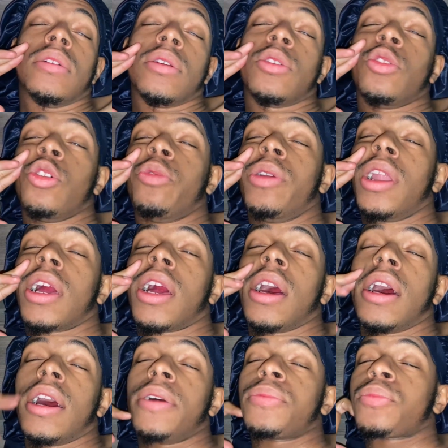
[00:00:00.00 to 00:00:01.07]
Glory to
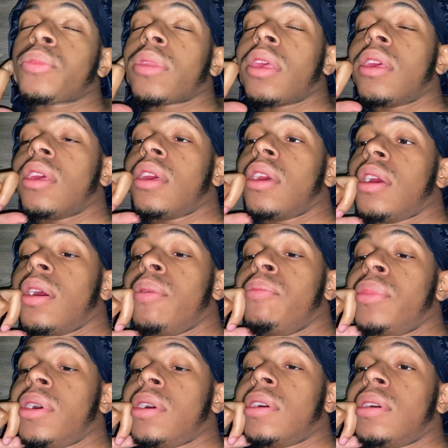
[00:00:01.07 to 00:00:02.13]
God.
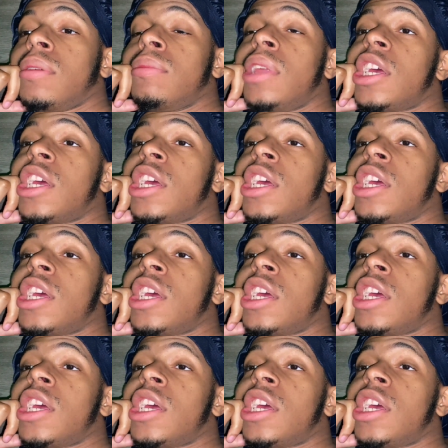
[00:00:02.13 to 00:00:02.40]
But um,